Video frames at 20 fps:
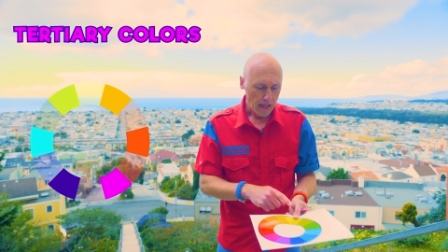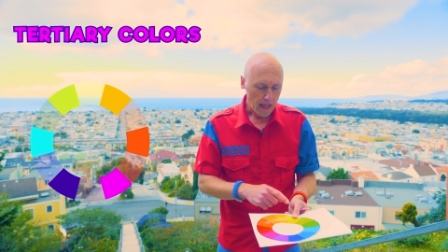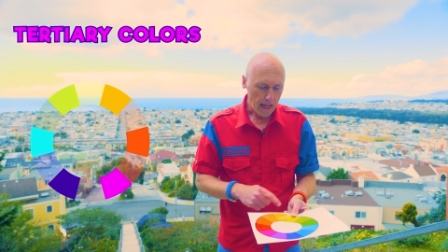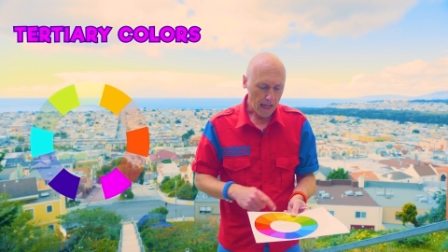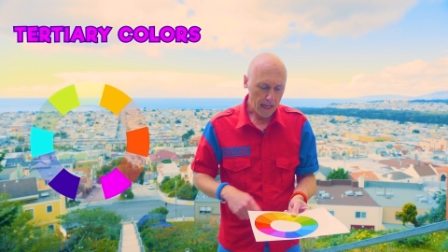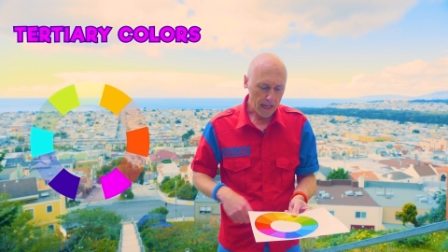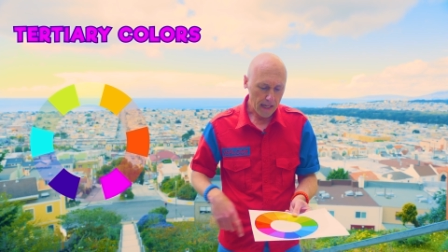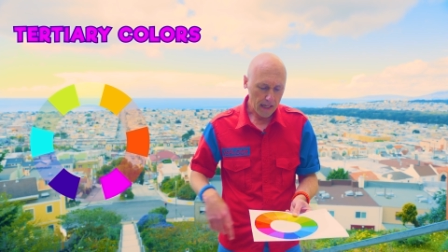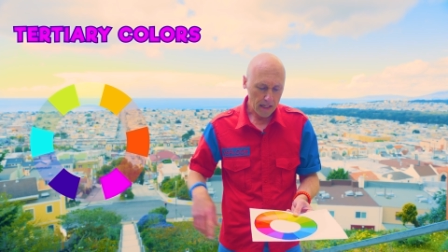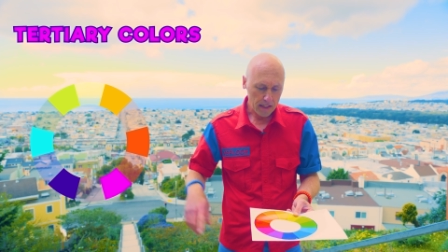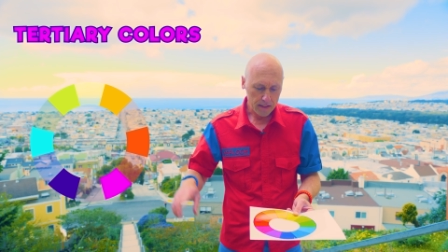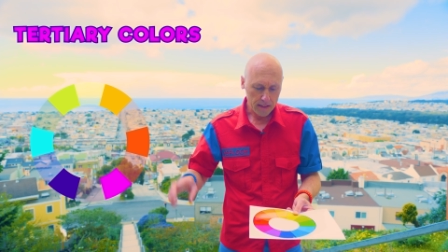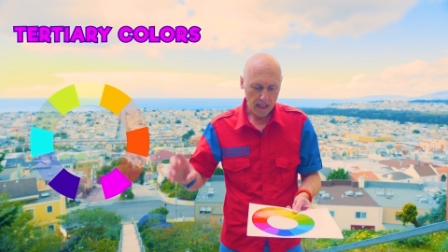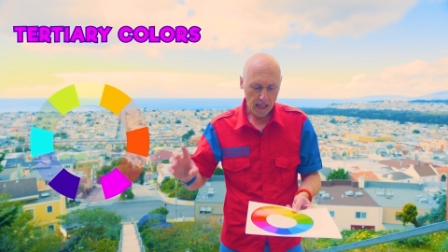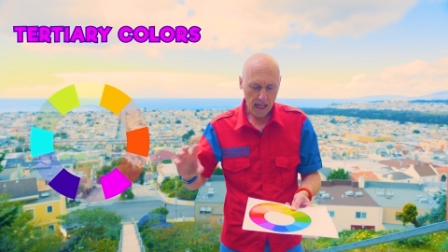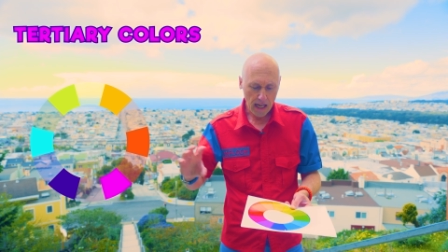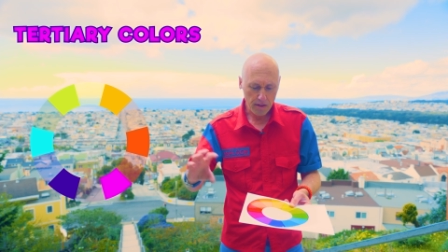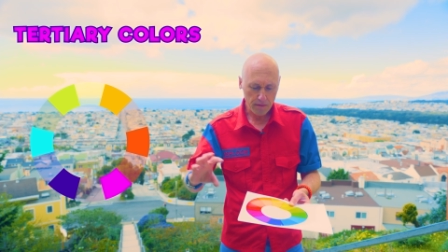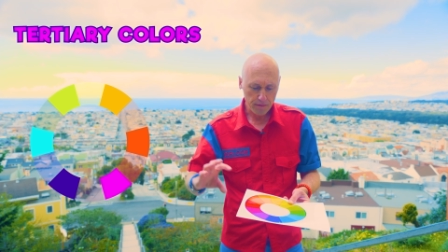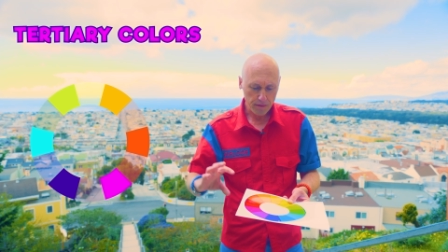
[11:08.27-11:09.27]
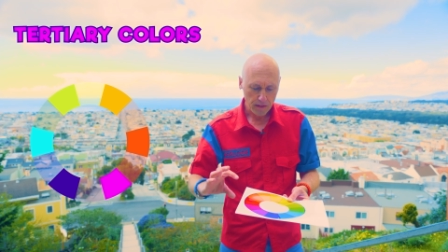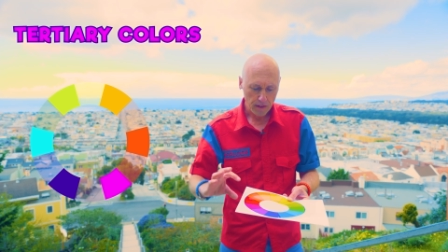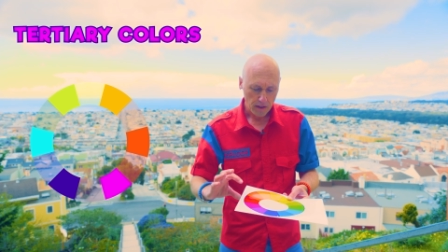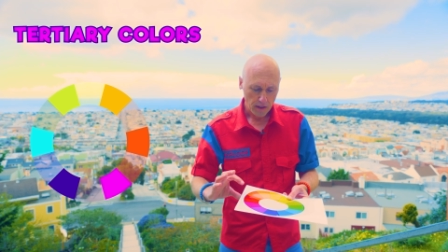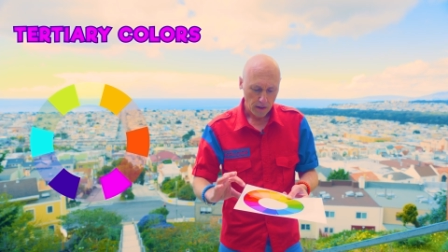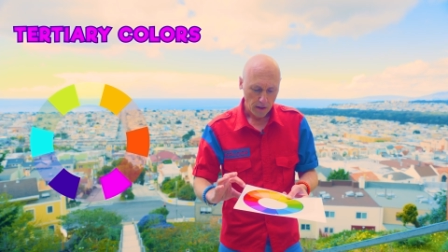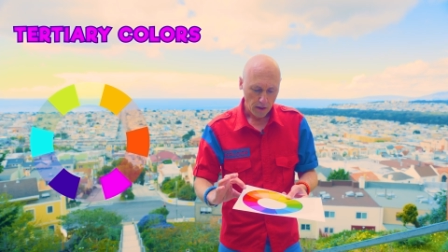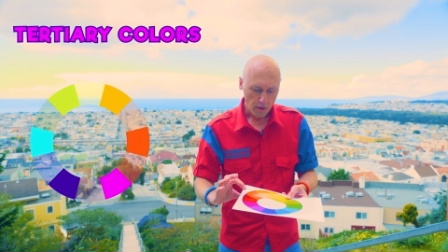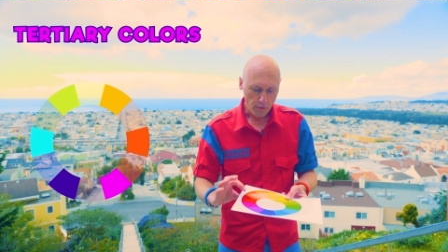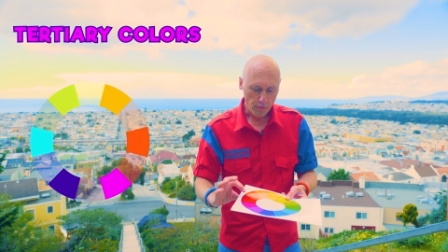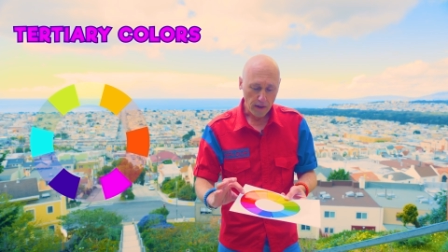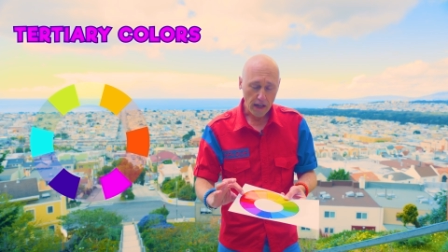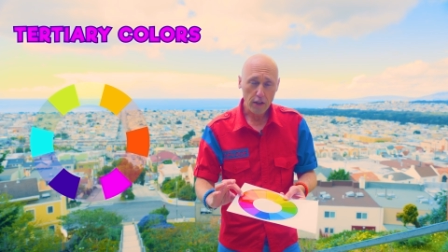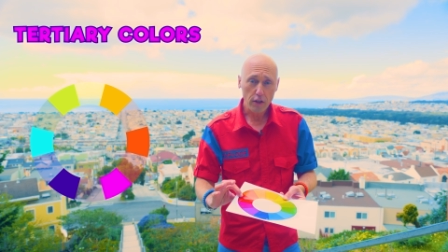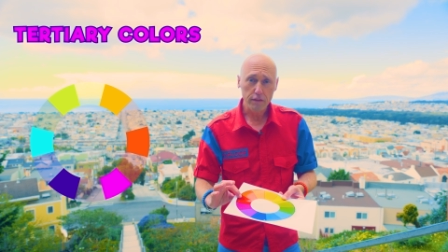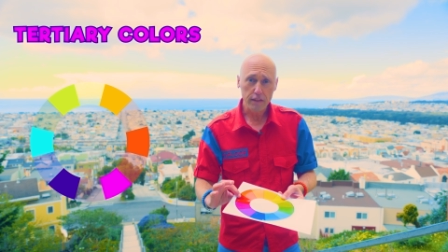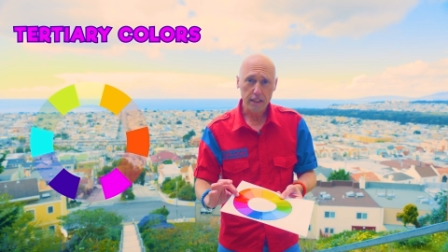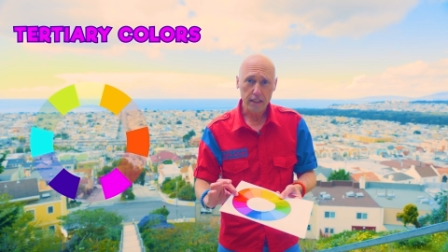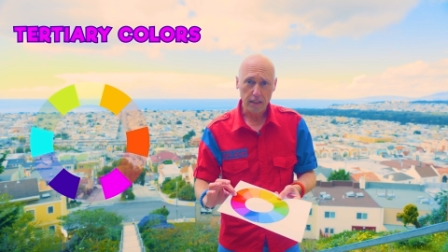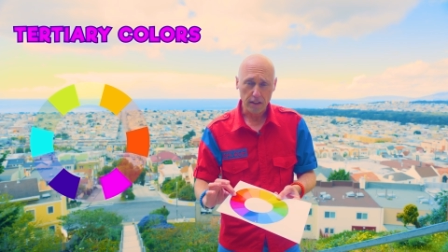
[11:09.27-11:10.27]
and you have red
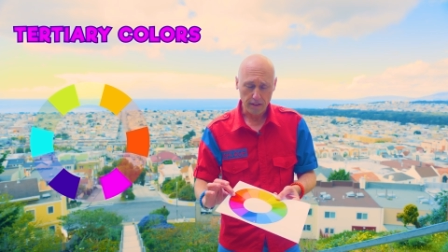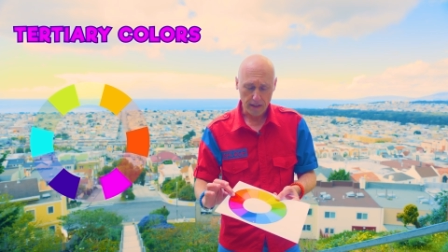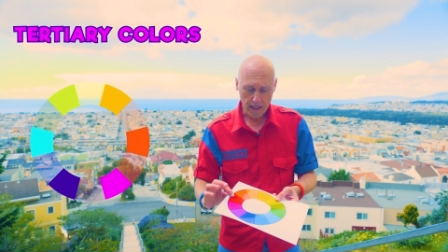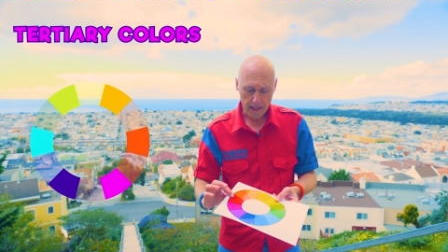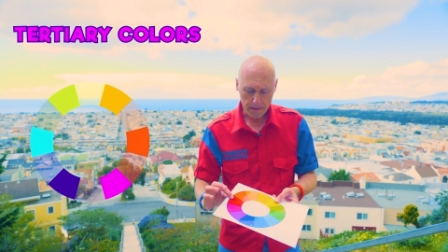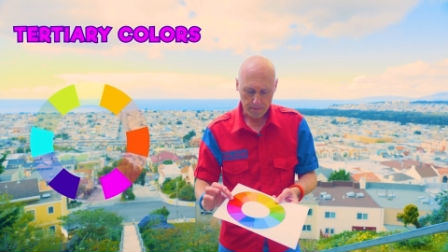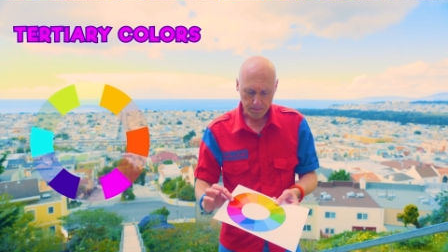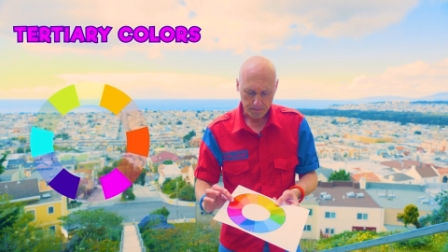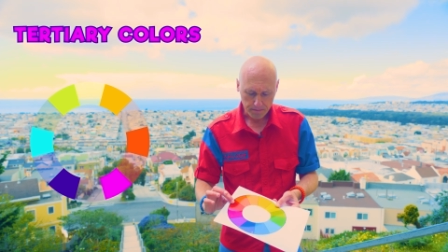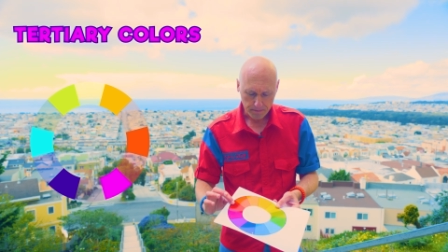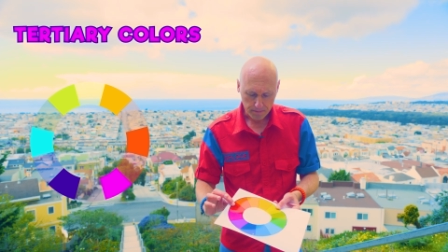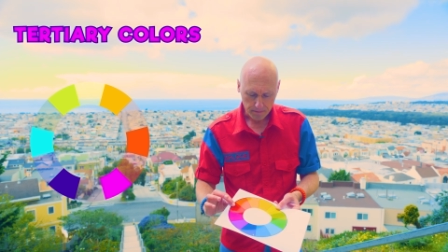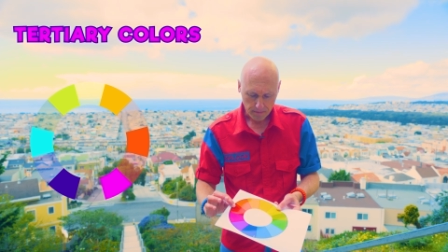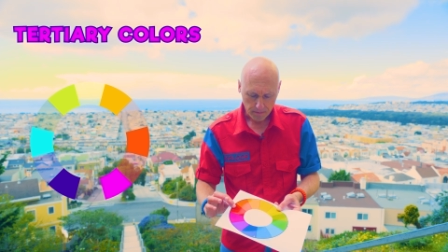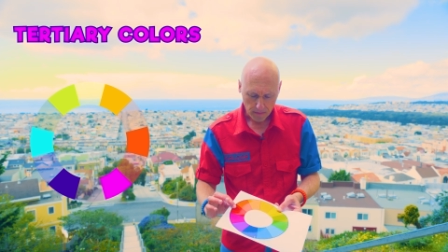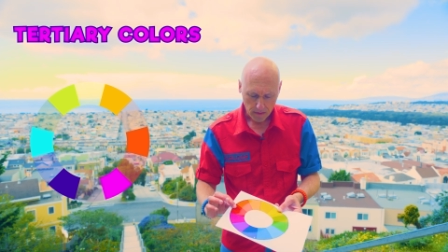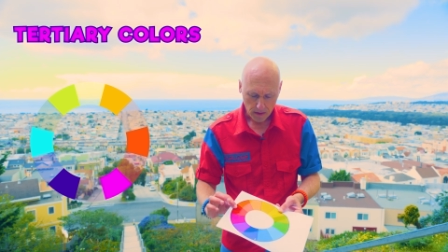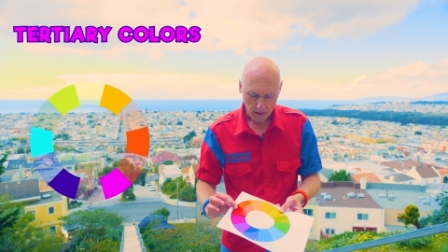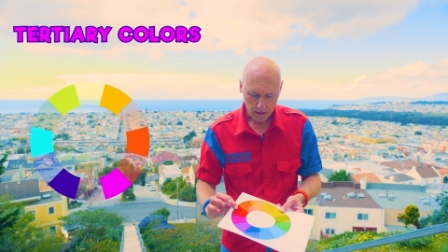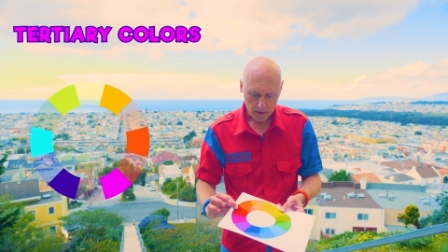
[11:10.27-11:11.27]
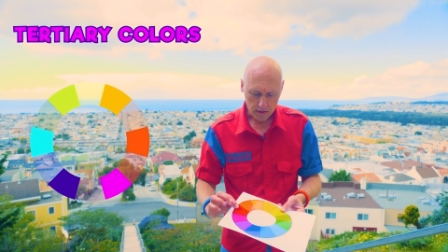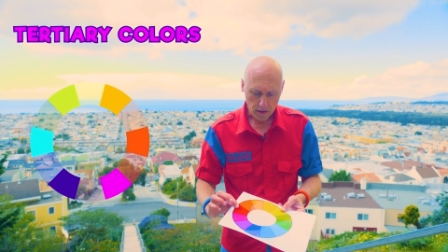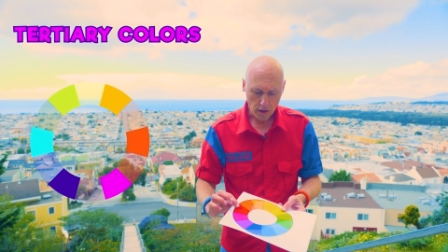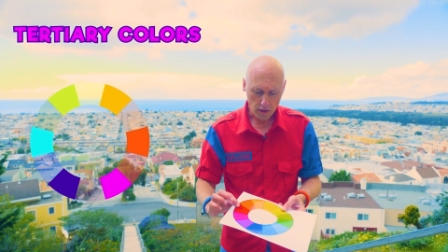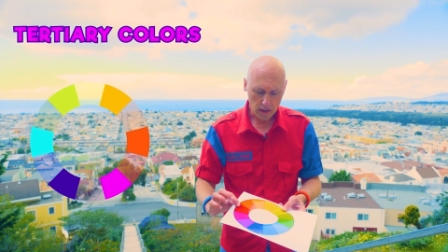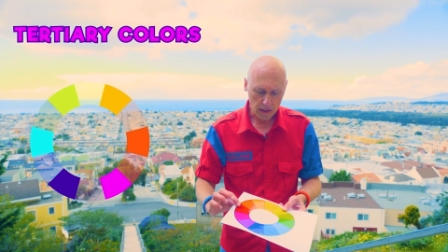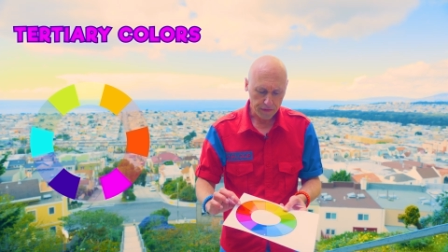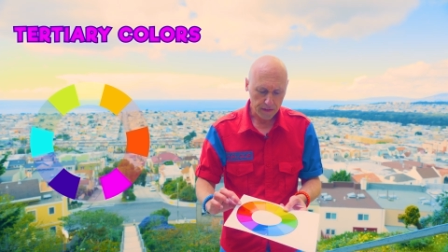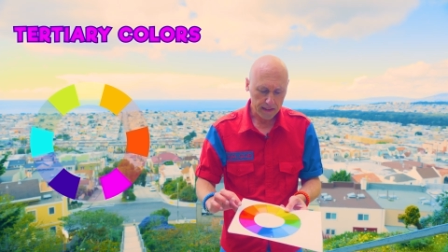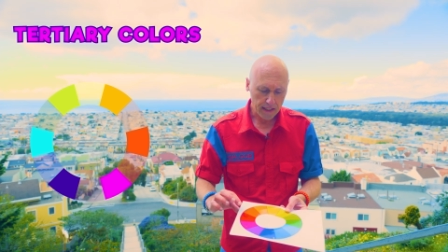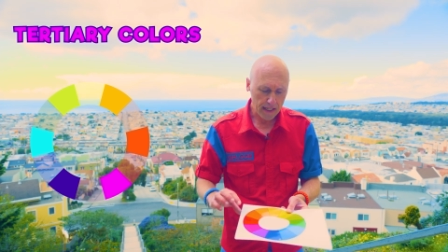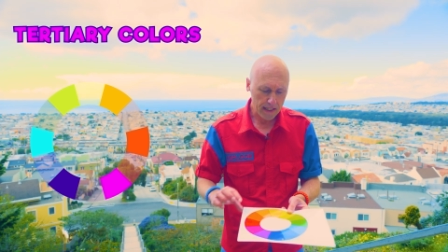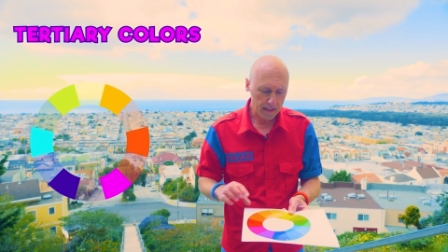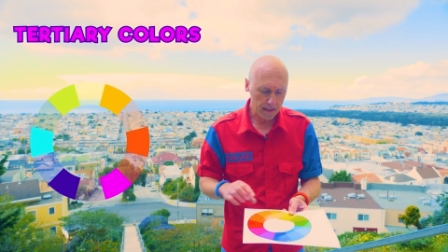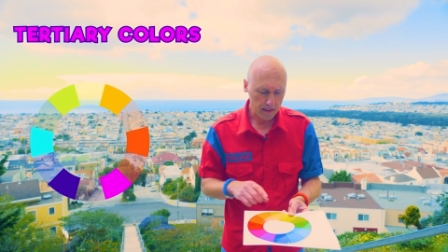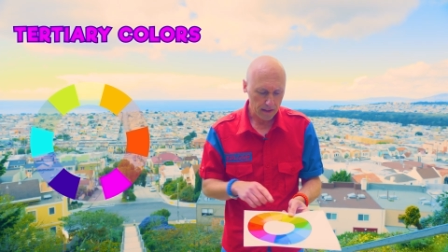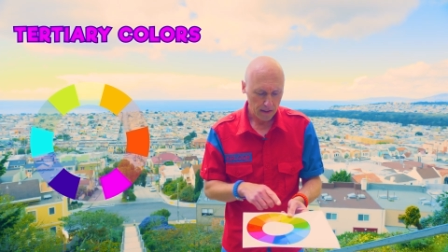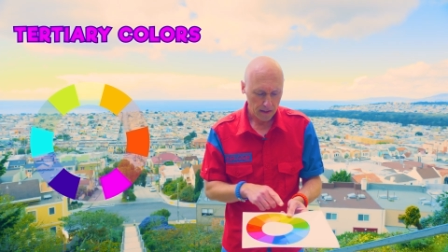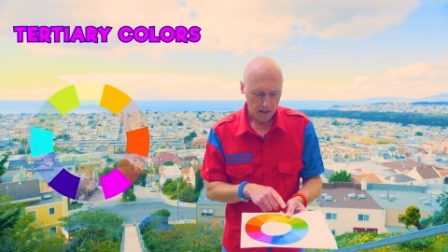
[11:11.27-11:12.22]
over here, right? So if you take,